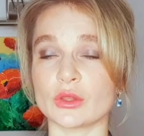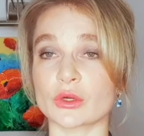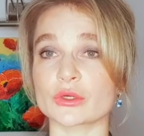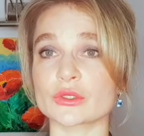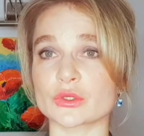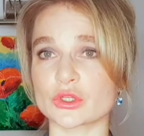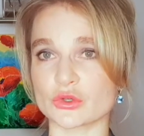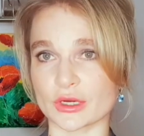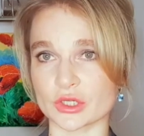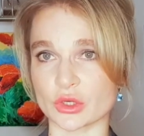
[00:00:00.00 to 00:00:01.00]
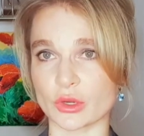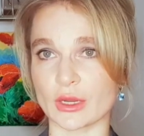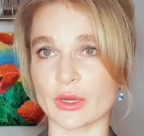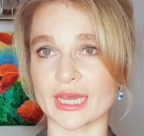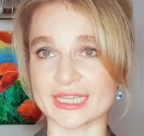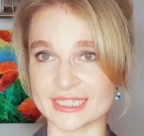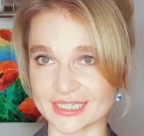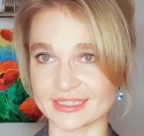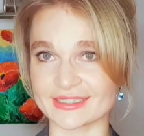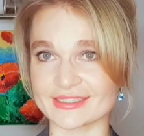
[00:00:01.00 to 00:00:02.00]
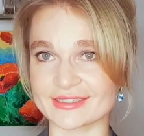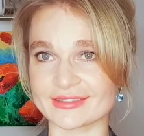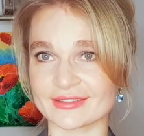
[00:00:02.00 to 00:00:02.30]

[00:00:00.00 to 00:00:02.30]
learn to structure our ideas